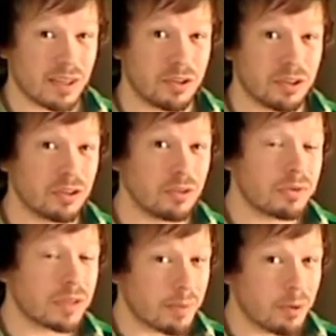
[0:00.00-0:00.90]
Zelda
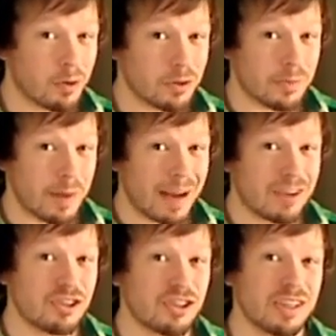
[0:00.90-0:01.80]
News. I'm your host
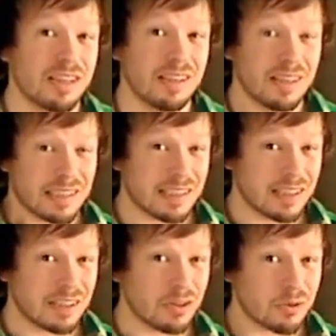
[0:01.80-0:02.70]
Bastian. Let's
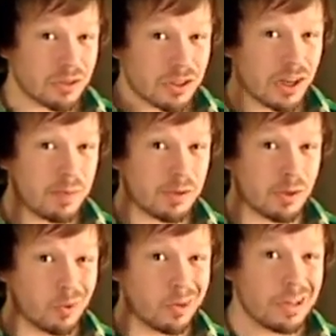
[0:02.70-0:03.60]
get to those top
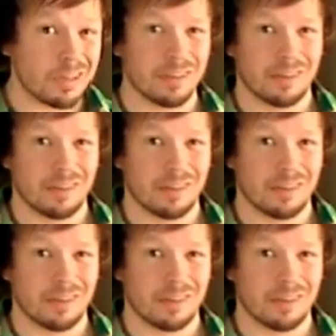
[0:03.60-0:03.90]
stories.